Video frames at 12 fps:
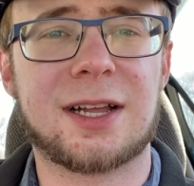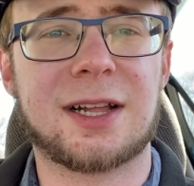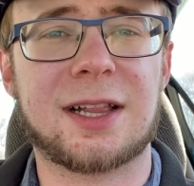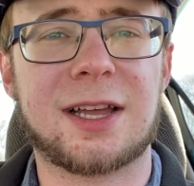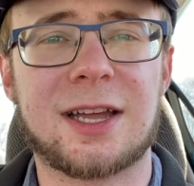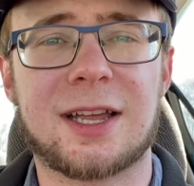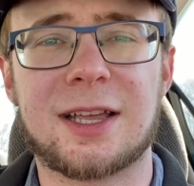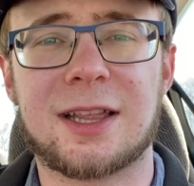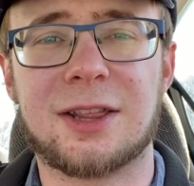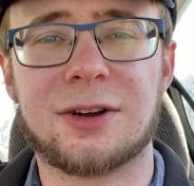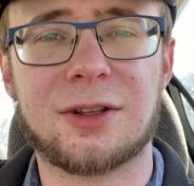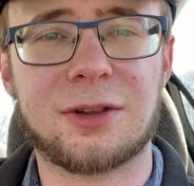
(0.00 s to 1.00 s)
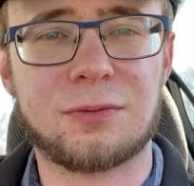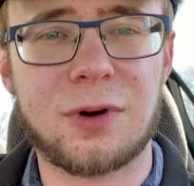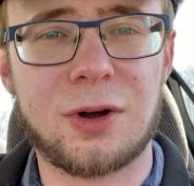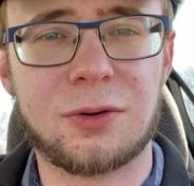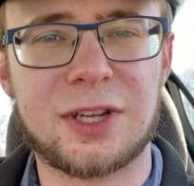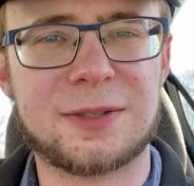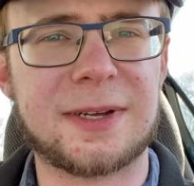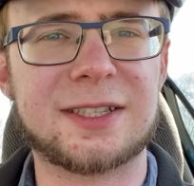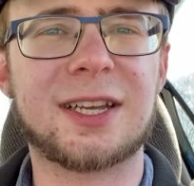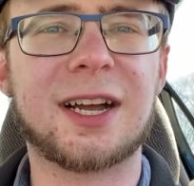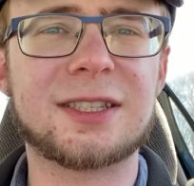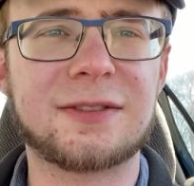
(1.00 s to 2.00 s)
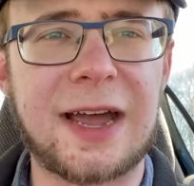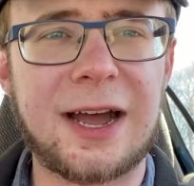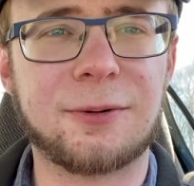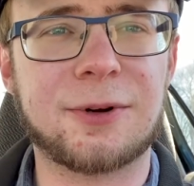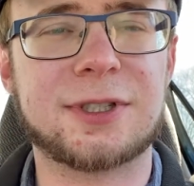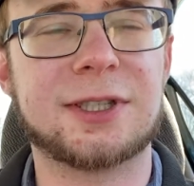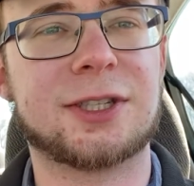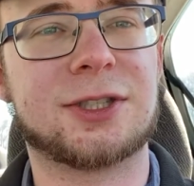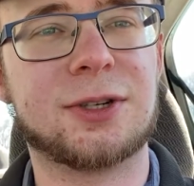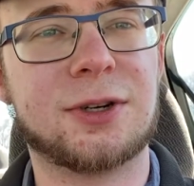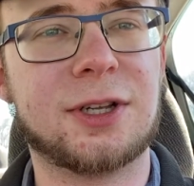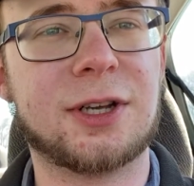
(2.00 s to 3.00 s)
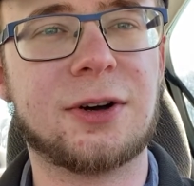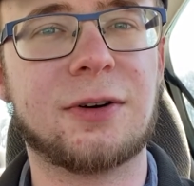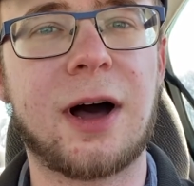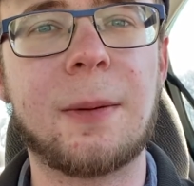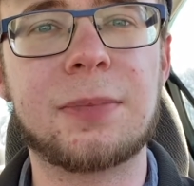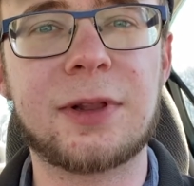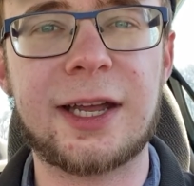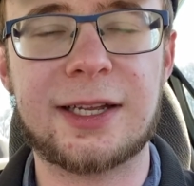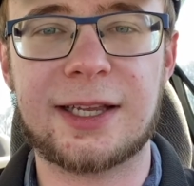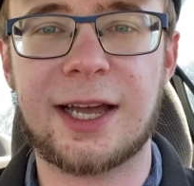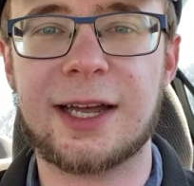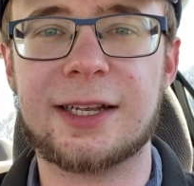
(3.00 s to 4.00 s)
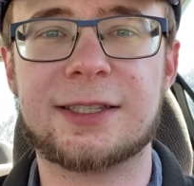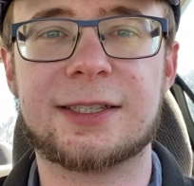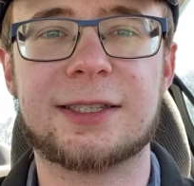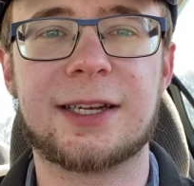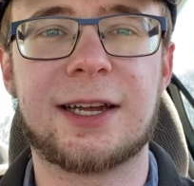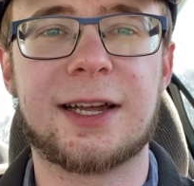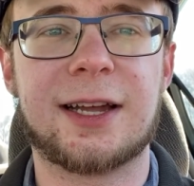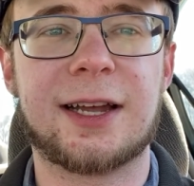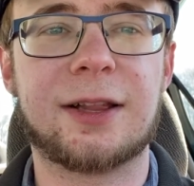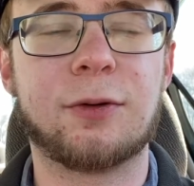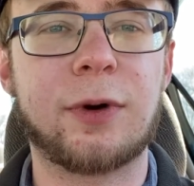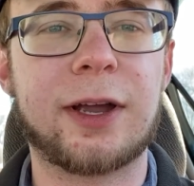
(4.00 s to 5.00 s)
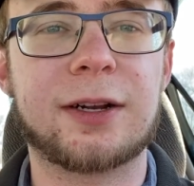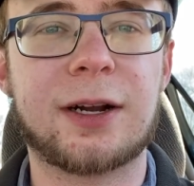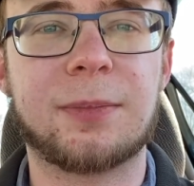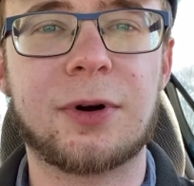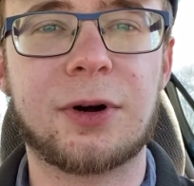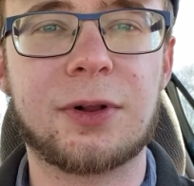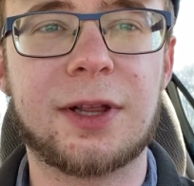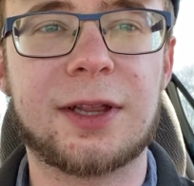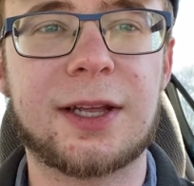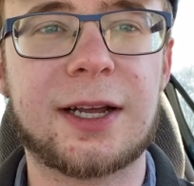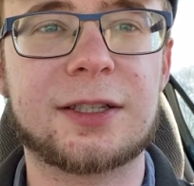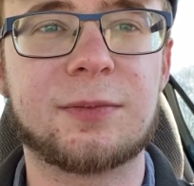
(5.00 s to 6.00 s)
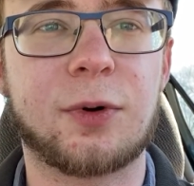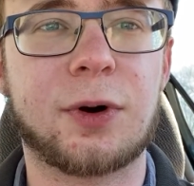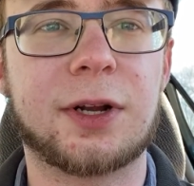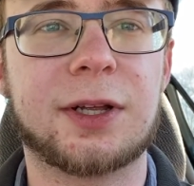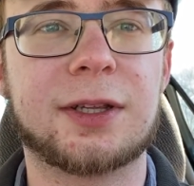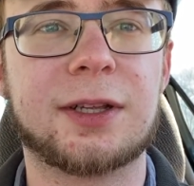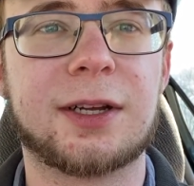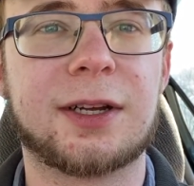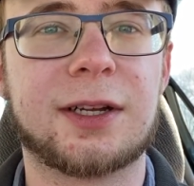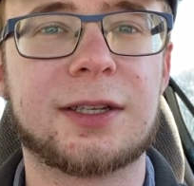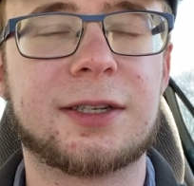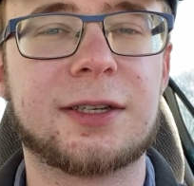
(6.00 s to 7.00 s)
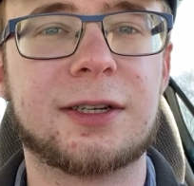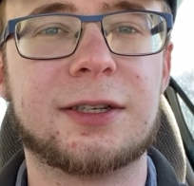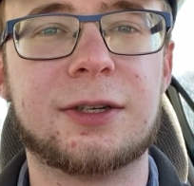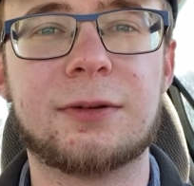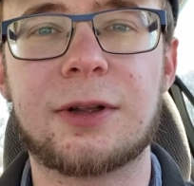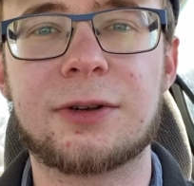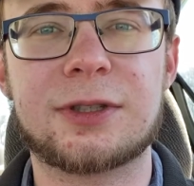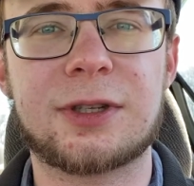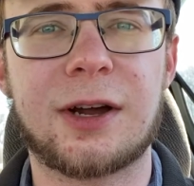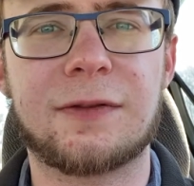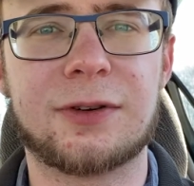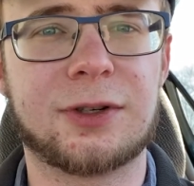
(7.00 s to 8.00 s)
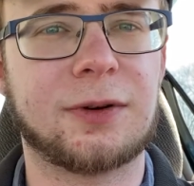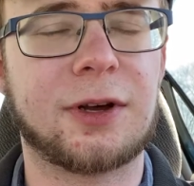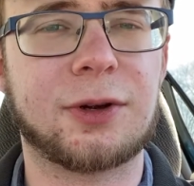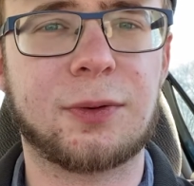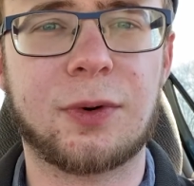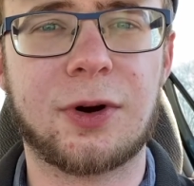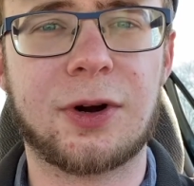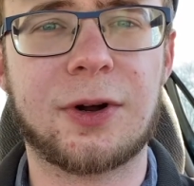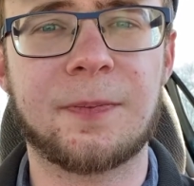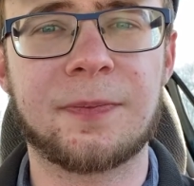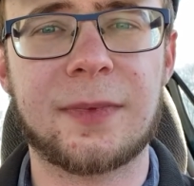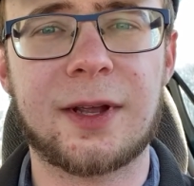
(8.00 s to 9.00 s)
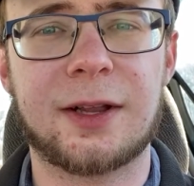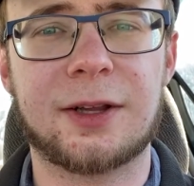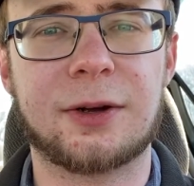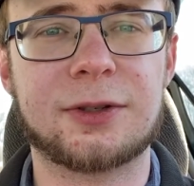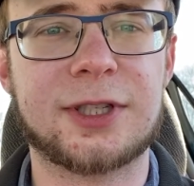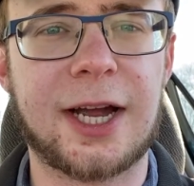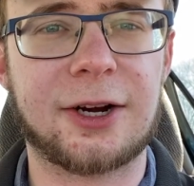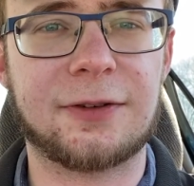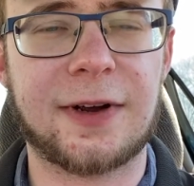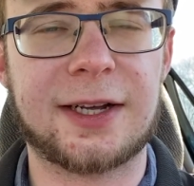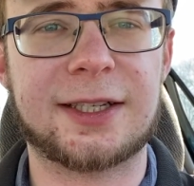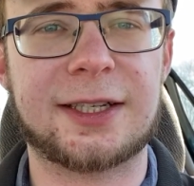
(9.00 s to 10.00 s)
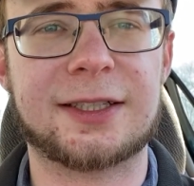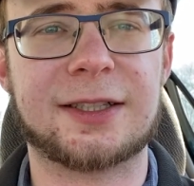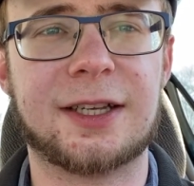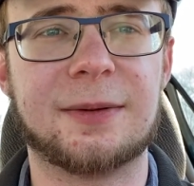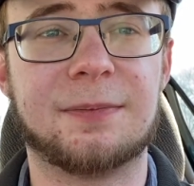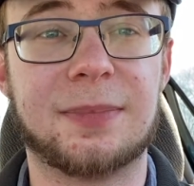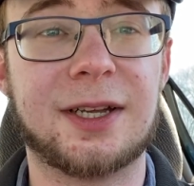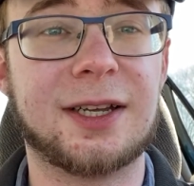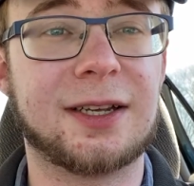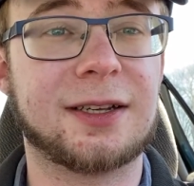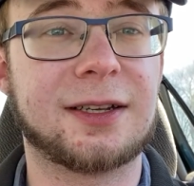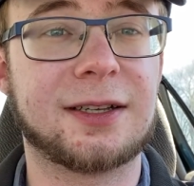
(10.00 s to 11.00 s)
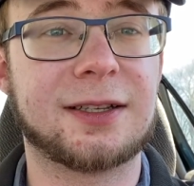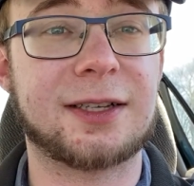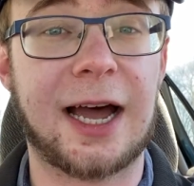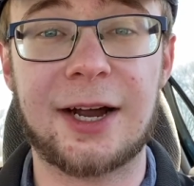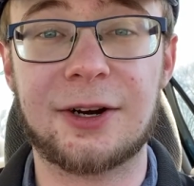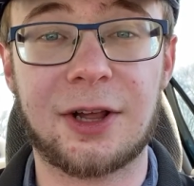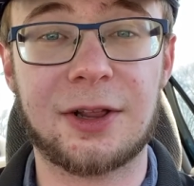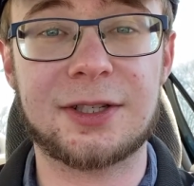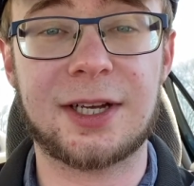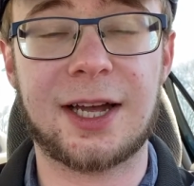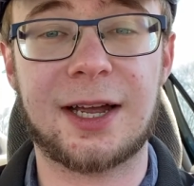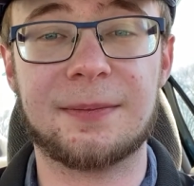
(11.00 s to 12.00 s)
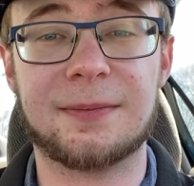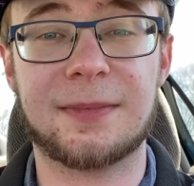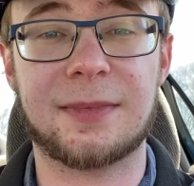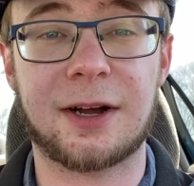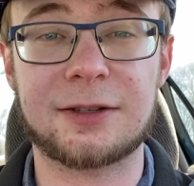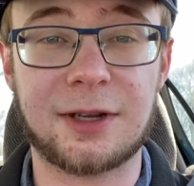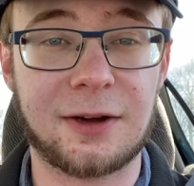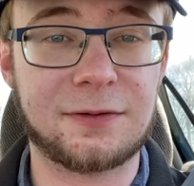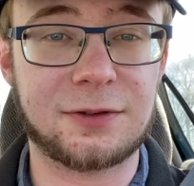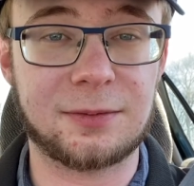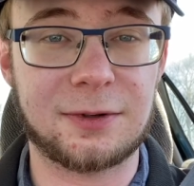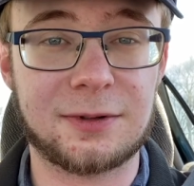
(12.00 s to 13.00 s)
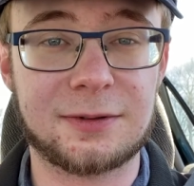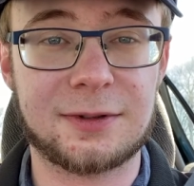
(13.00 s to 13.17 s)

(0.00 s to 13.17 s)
Like, they're on the road, they spend tons of hours in the studio, up late nights, and then waking up early the next morning to do other stuff or do other work. You know, sacrificing sleep, being tired all the time, uncomfortable.